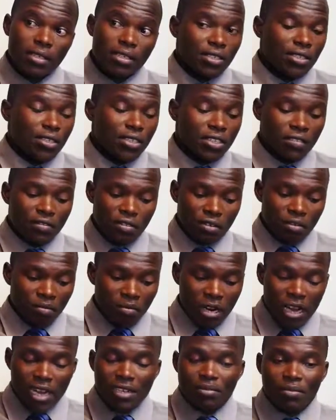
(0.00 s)
So if your
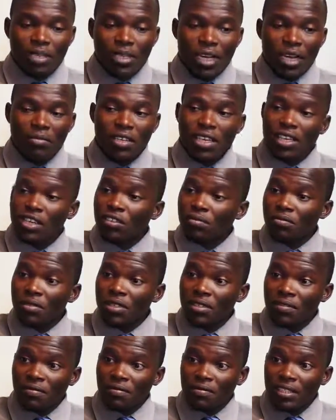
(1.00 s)
blood becoming a little
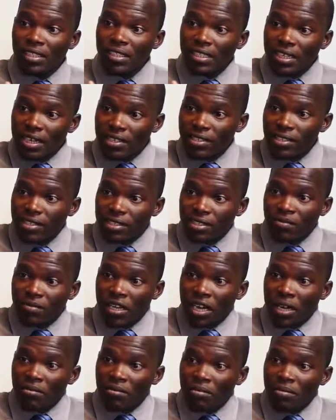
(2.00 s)
bit viscous, it's
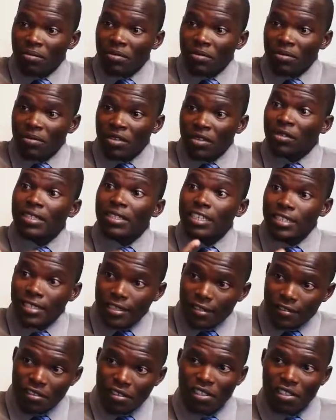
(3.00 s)
becoming a little bit thick,